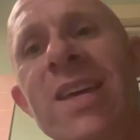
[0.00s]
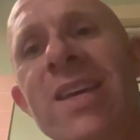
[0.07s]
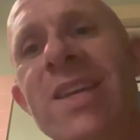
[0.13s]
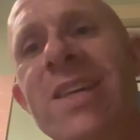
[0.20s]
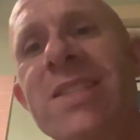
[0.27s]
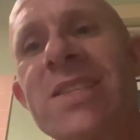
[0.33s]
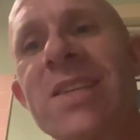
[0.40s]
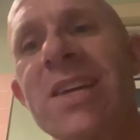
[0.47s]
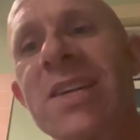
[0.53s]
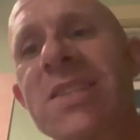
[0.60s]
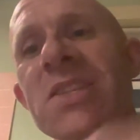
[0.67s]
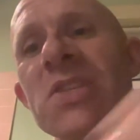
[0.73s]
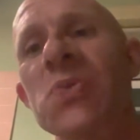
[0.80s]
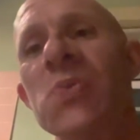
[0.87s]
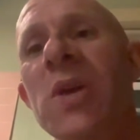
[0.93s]
It sucks
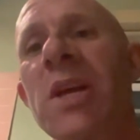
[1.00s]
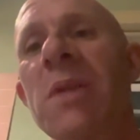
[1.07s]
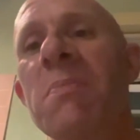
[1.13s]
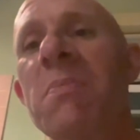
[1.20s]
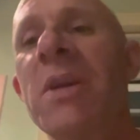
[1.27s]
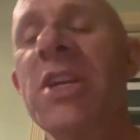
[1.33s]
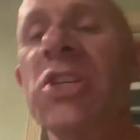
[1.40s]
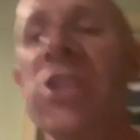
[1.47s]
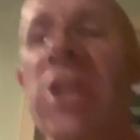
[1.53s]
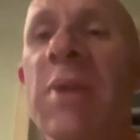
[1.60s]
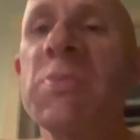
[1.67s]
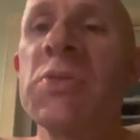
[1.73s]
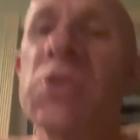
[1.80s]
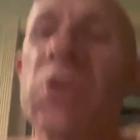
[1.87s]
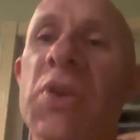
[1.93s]
because we got a big job
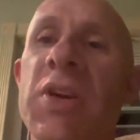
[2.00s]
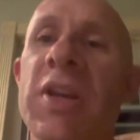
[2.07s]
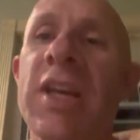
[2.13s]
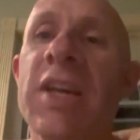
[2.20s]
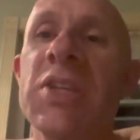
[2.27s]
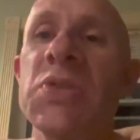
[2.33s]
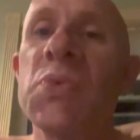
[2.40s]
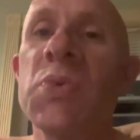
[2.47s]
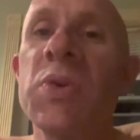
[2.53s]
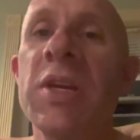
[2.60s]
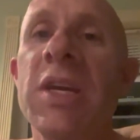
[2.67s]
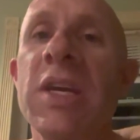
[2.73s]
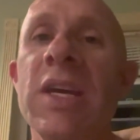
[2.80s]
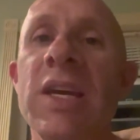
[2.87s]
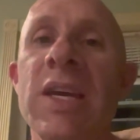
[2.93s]
starting next
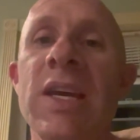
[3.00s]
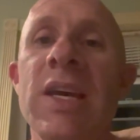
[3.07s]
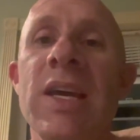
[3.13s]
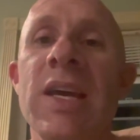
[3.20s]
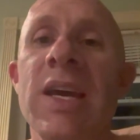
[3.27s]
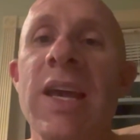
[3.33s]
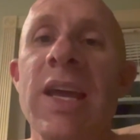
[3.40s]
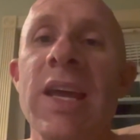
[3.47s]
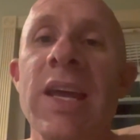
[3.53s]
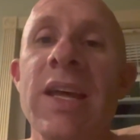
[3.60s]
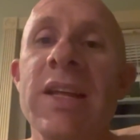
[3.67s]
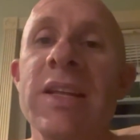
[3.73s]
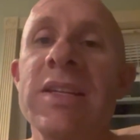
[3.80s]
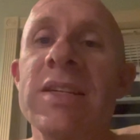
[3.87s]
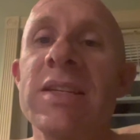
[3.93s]
week,
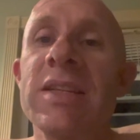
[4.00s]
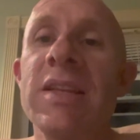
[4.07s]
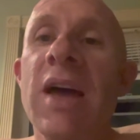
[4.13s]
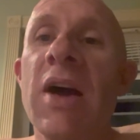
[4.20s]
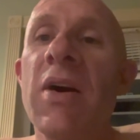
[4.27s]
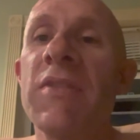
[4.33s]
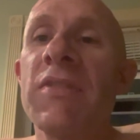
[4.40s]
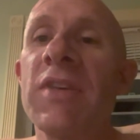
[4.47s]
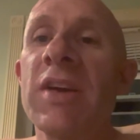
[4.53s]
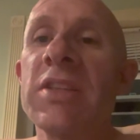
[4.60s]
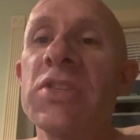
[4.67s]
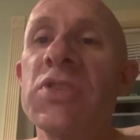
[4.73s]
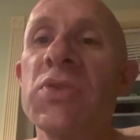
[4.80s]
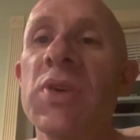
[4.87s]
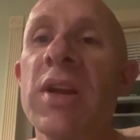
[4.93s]
and now I've got
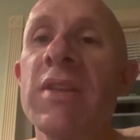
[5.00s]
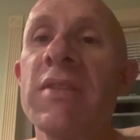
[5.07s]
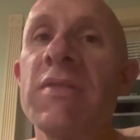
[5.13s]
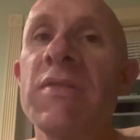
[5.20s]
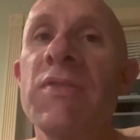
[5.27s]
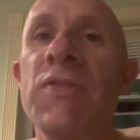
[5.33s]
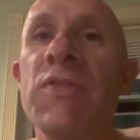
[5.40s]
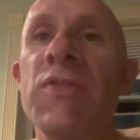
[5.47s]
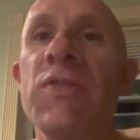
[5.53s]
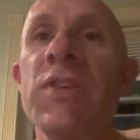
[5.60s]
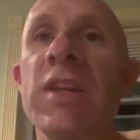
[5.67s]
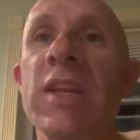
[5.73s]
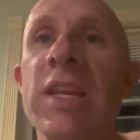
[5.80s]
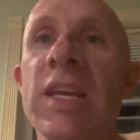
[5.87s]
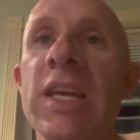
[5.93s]
to try to
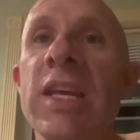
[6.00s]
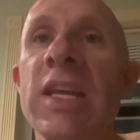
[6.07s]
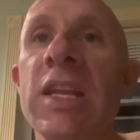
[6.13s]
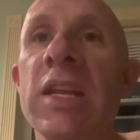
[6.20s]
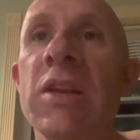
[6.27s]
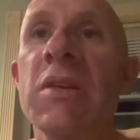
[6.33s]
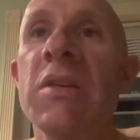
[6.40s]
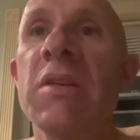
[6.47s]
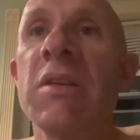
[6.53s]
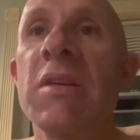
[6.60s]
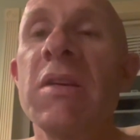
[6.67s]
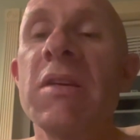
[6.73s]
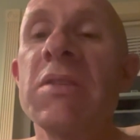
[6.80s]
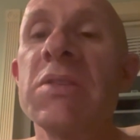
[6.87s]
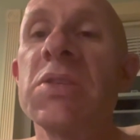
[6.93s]
fit in
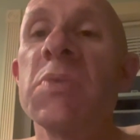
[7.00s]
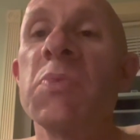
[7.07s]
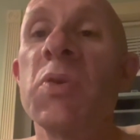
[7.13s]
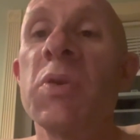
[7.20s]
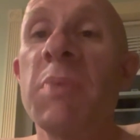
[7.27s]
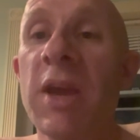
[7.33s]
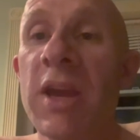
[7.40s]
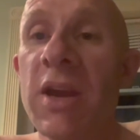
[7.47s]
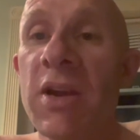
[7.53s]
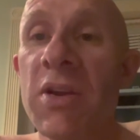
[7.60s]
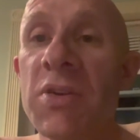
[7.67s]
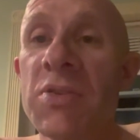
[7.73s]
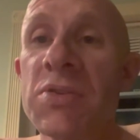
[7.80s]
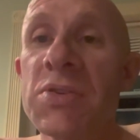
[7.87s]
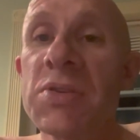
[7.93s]
some
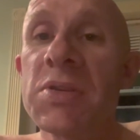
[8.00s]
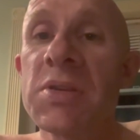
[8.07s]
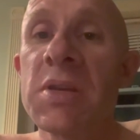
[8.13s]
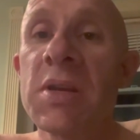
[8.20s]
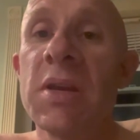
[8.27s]
repairs.